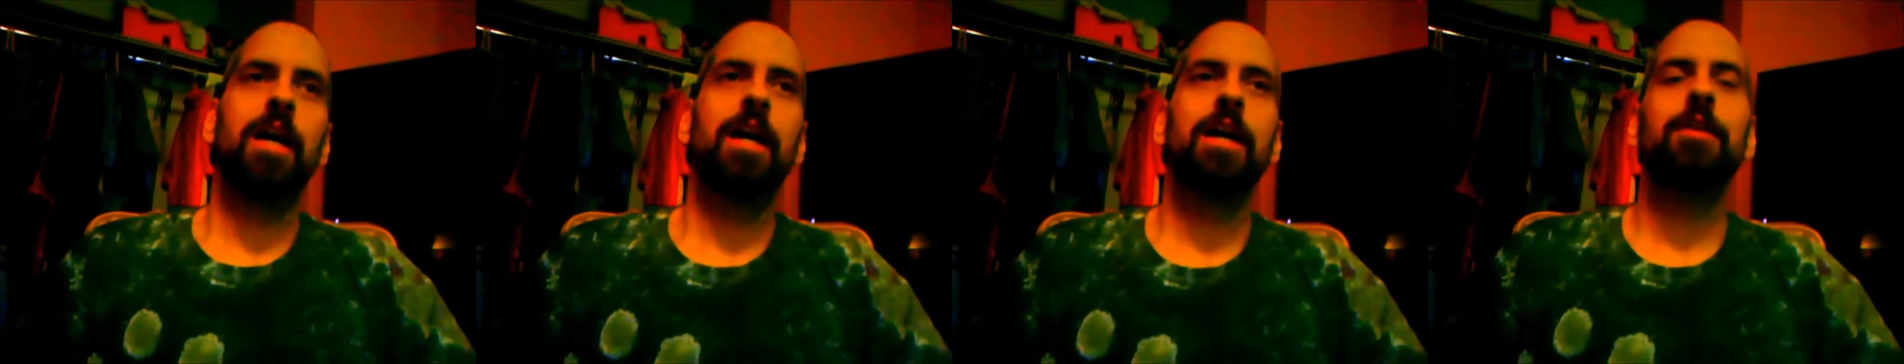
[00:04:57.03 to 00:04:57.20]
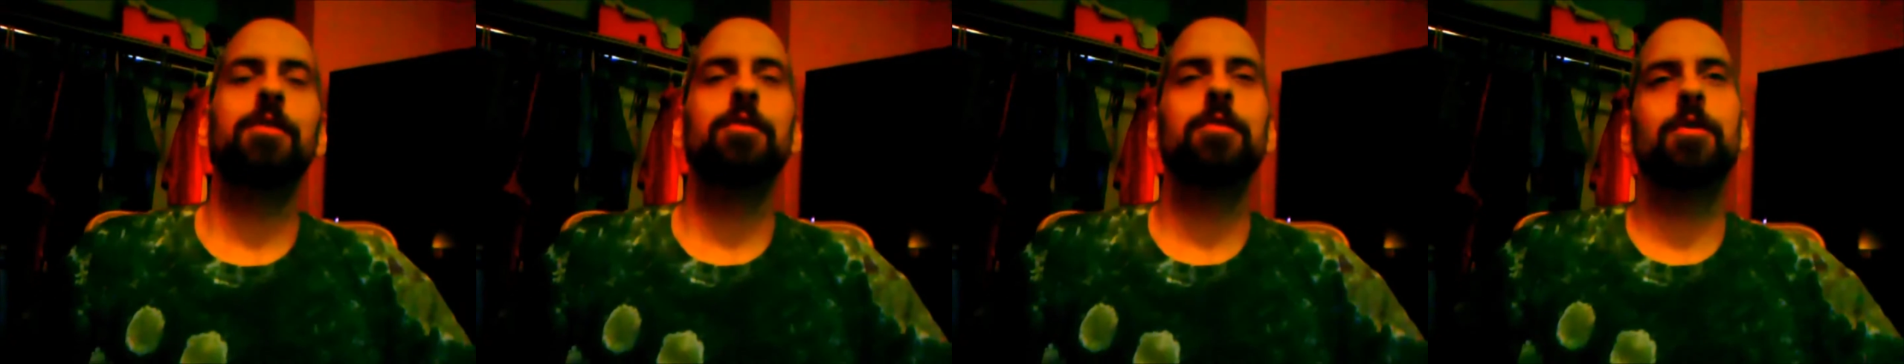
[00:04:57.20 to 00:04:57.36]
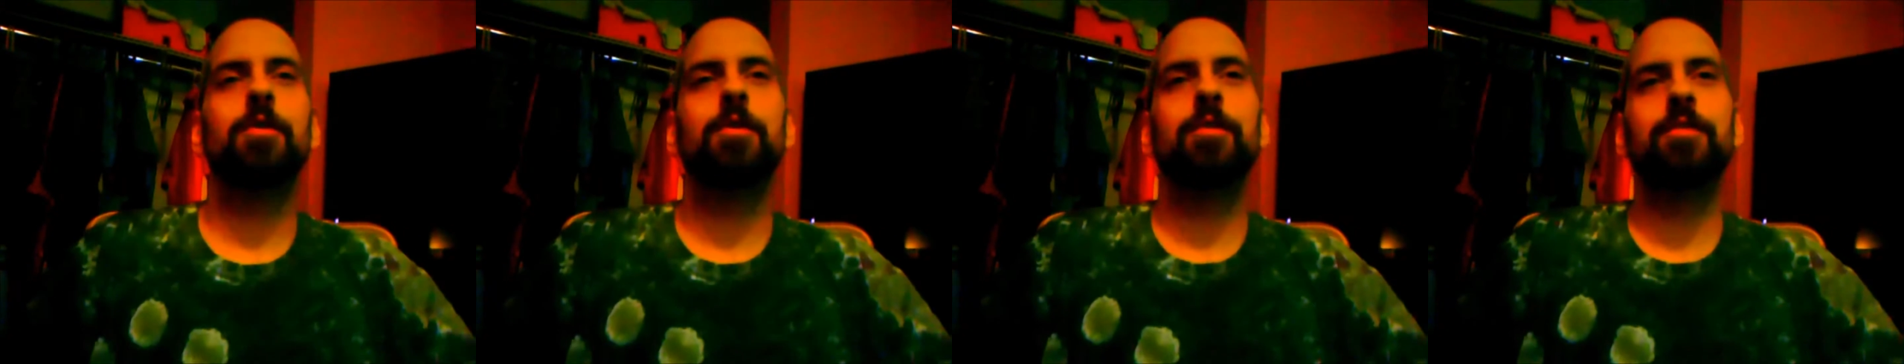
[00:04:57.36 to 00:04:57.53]
I
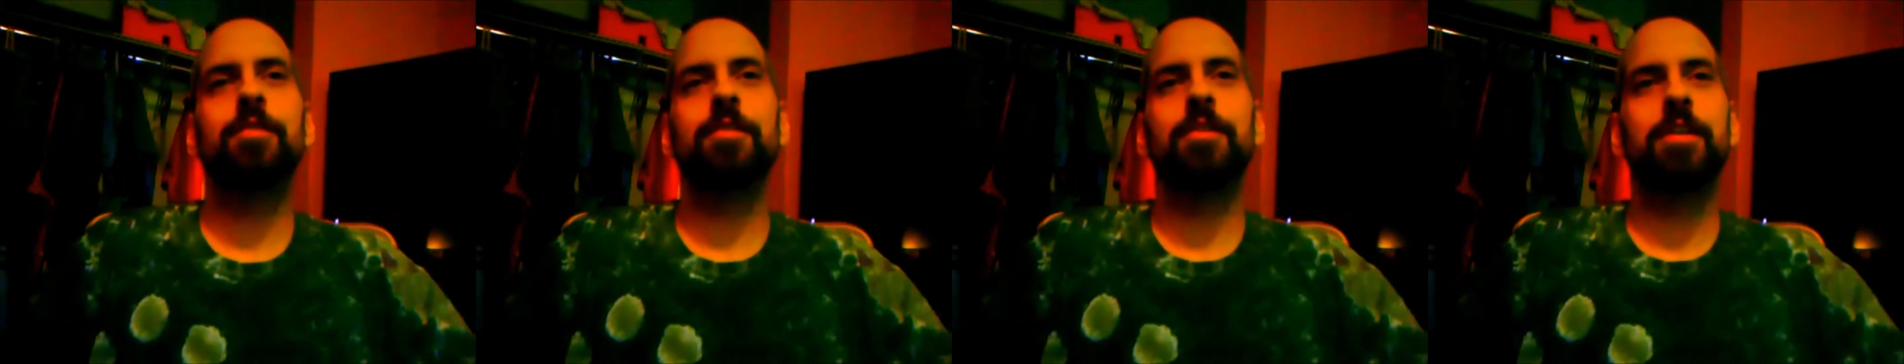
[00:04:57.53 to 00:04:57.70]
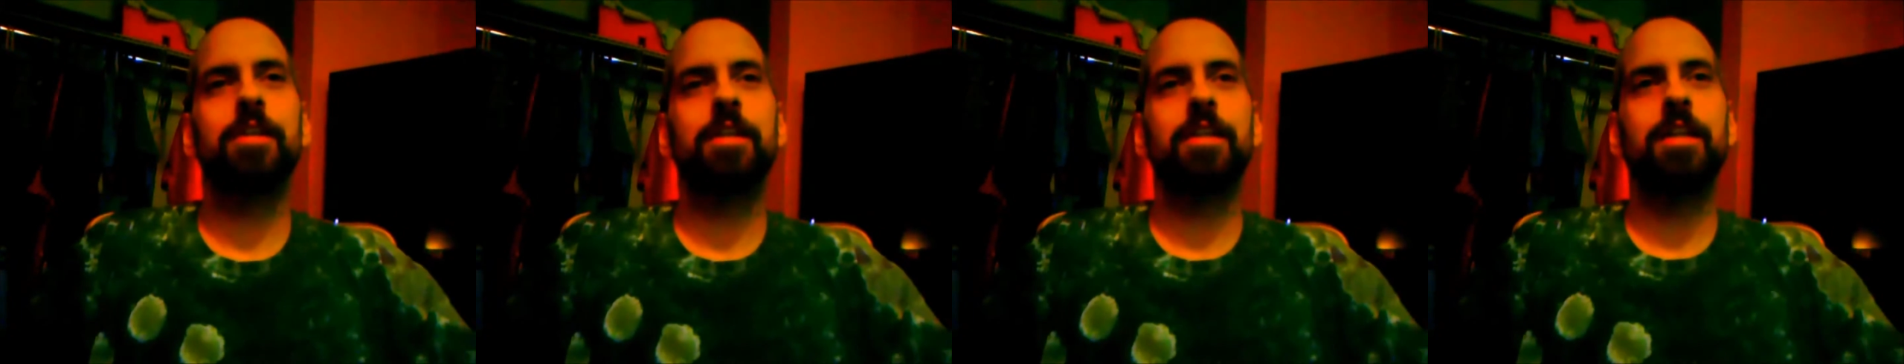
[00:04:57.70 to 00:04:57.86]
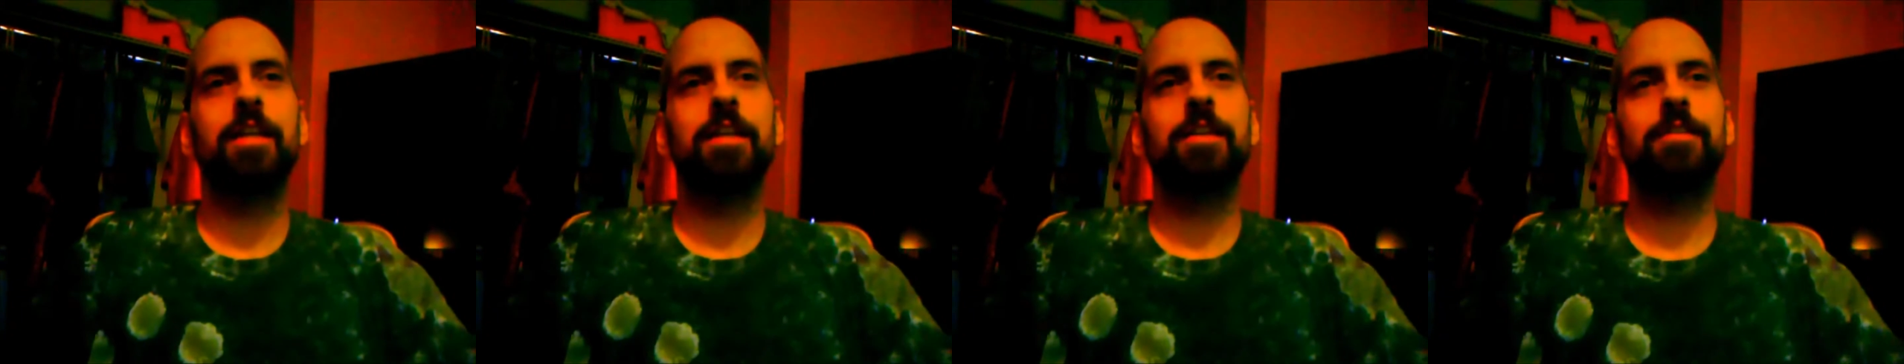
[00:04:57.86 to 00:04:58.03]
don't know
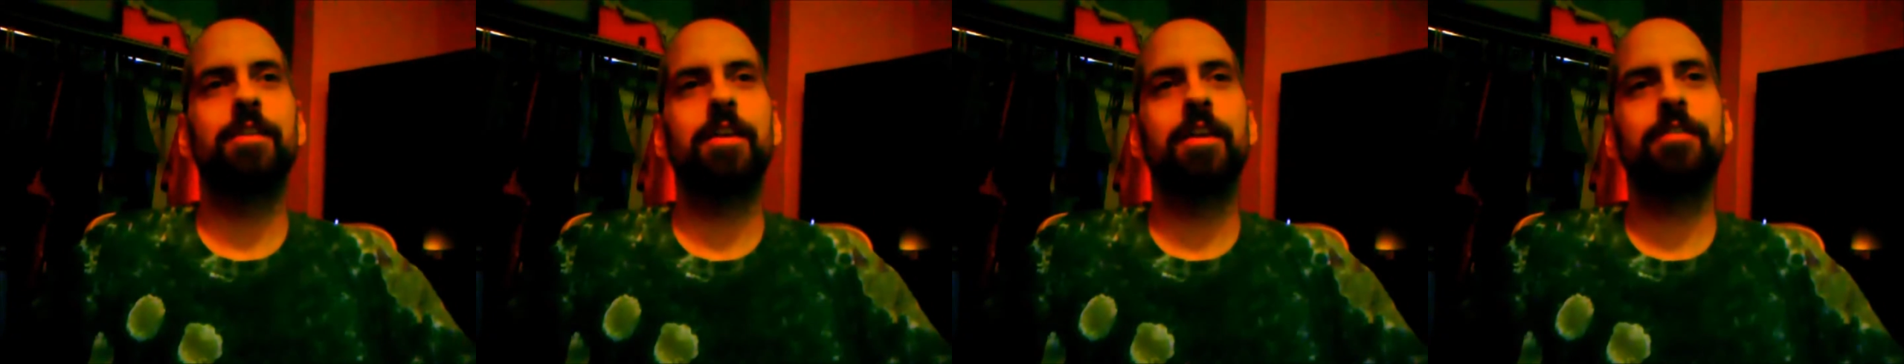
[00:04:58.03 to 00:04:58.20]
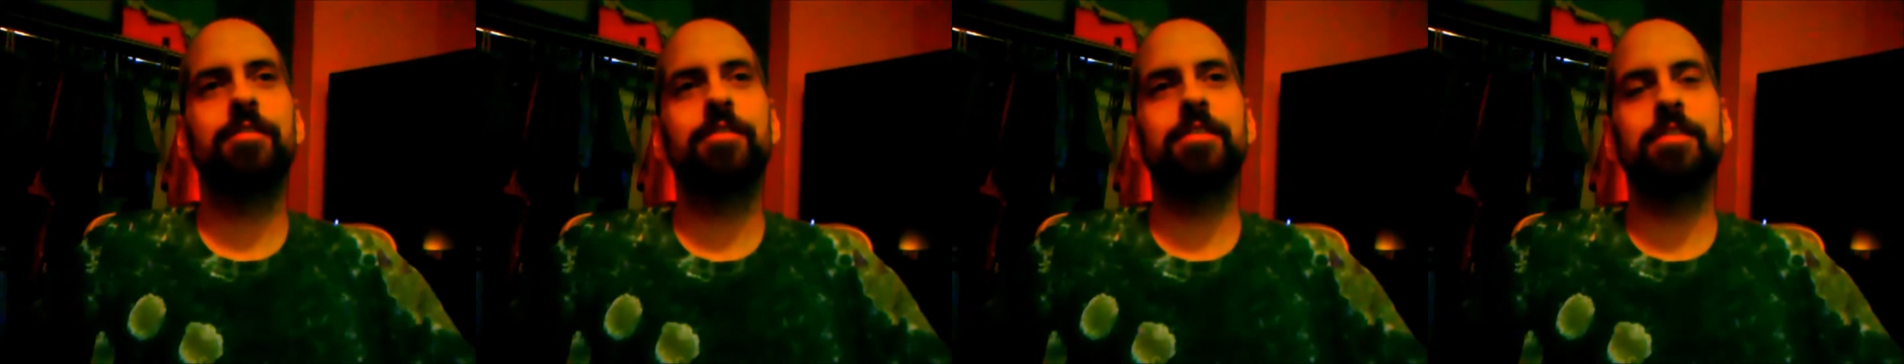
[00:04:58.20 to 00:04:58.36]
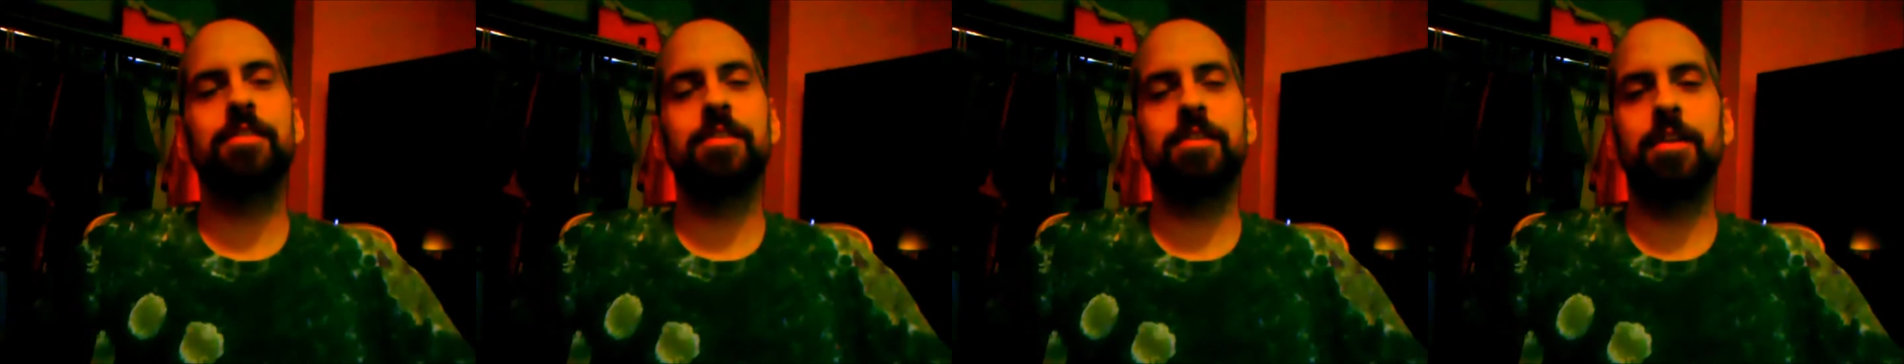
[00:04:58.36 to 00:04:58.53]

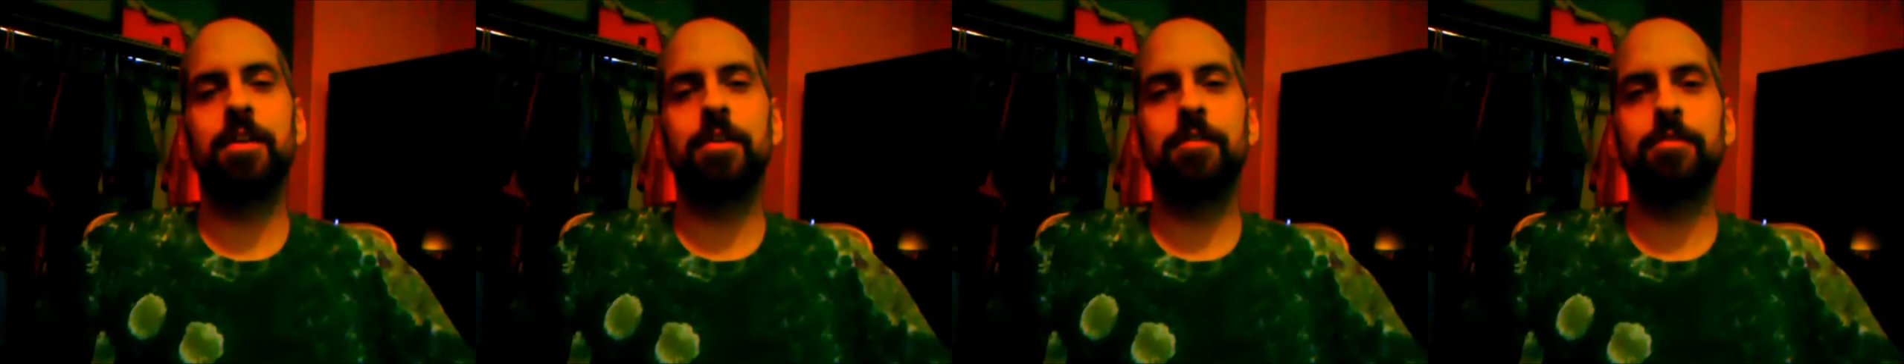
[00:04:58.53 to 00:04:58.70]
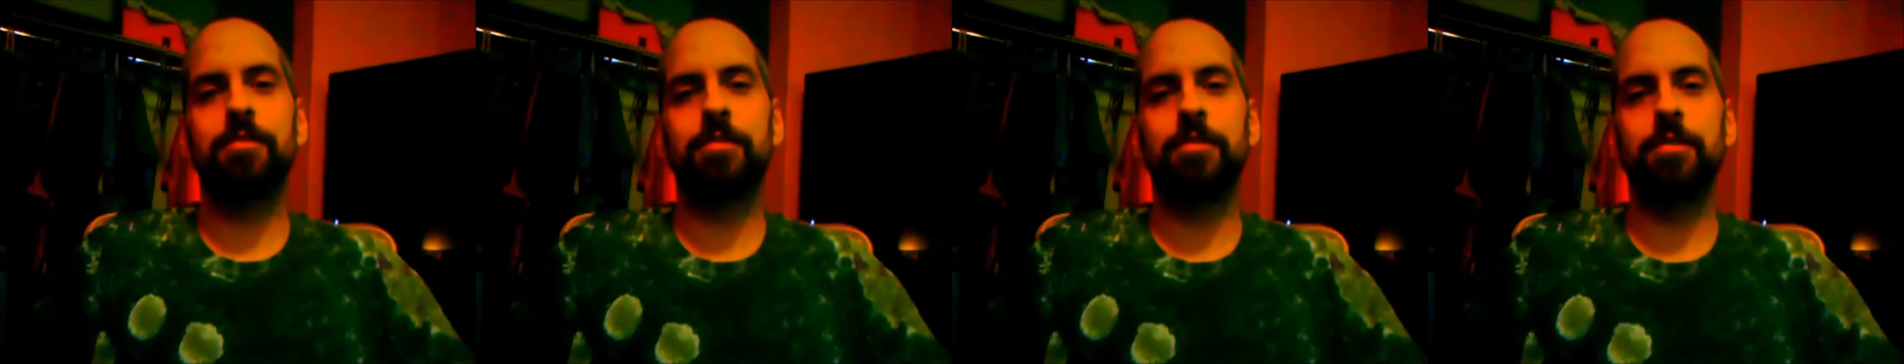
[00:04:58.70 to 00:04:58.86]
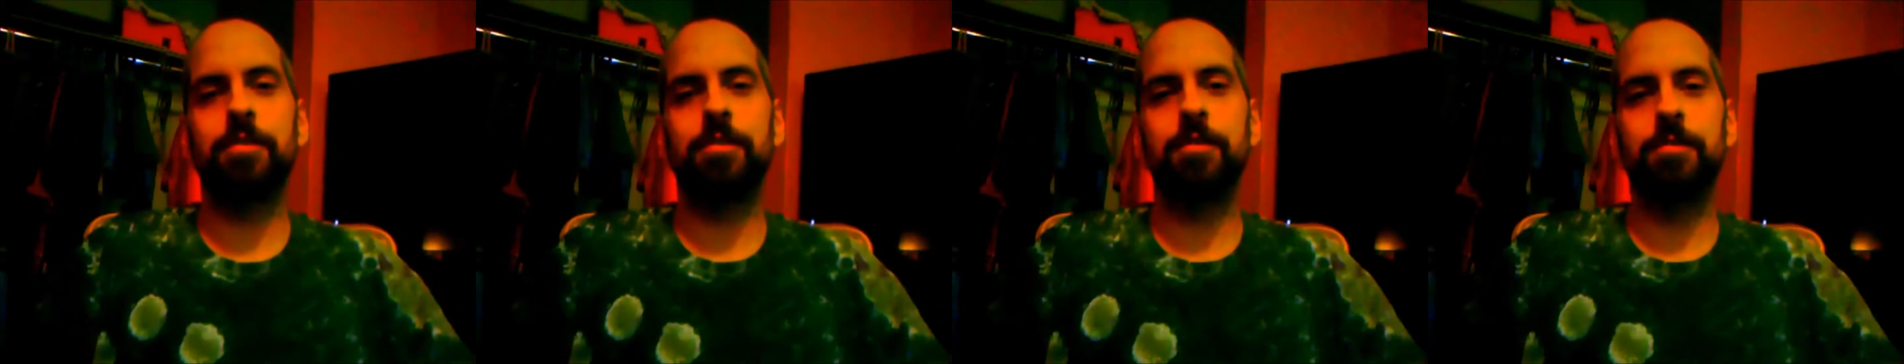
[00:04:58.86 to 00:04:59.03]
if it's
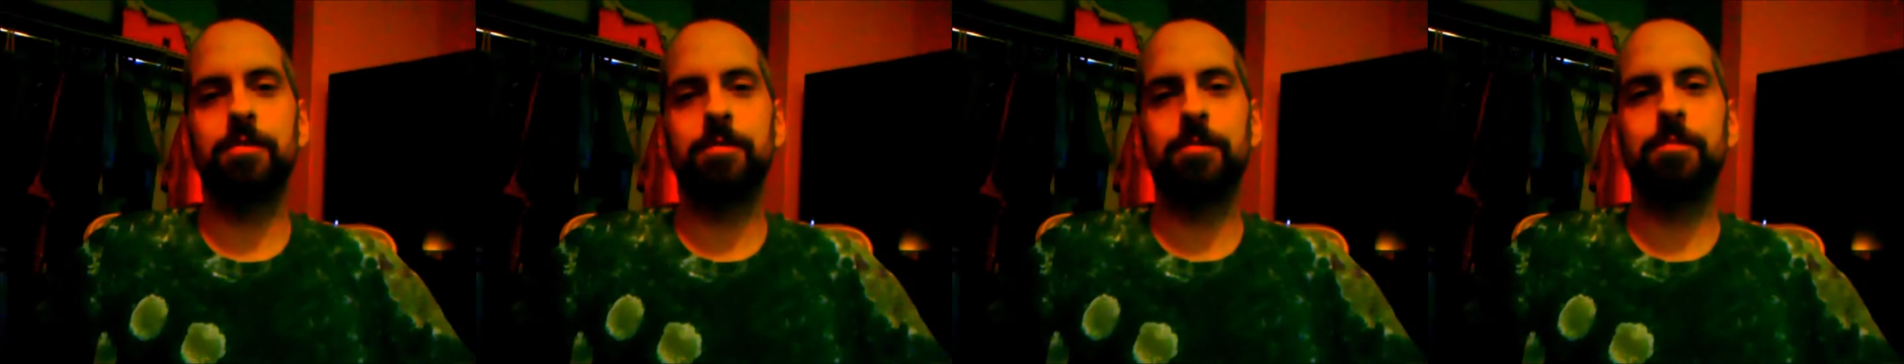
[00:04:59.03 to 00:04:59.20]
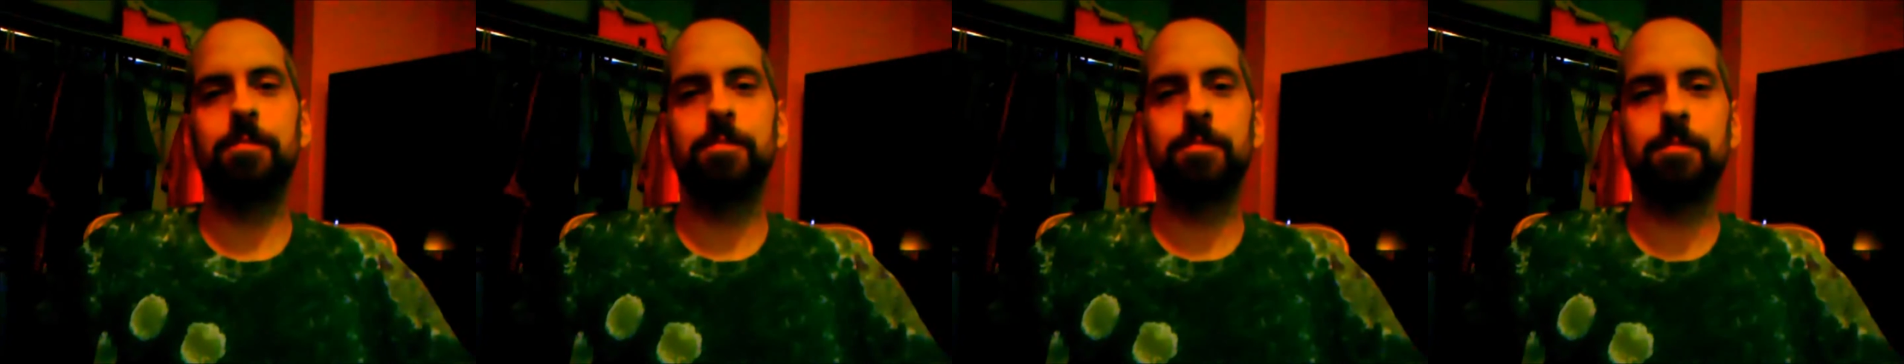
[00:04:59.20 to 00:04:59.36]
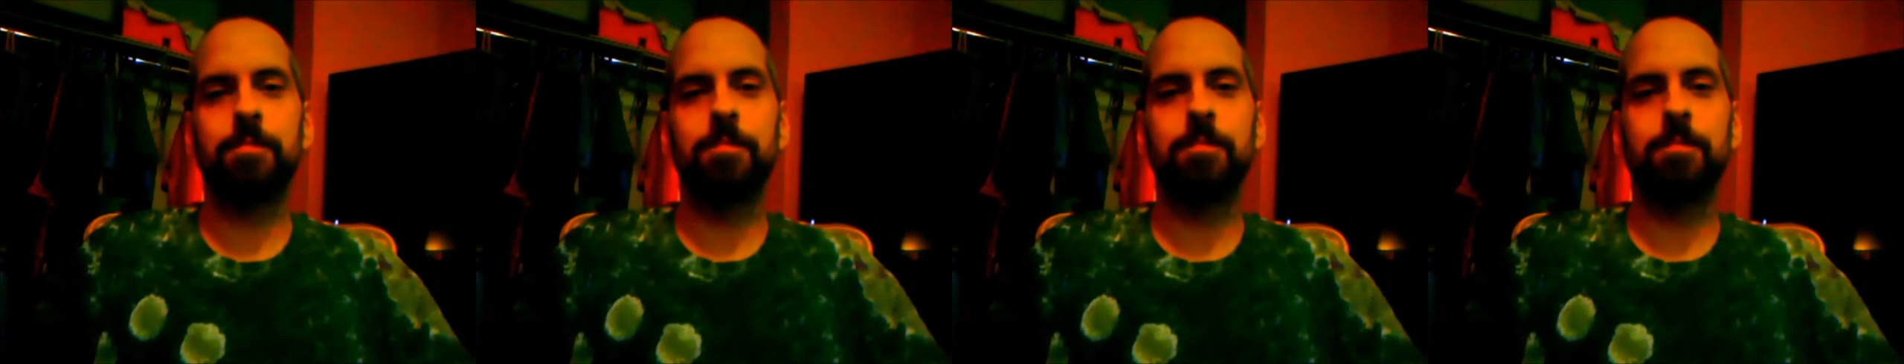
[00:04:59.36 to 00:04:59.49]
enough to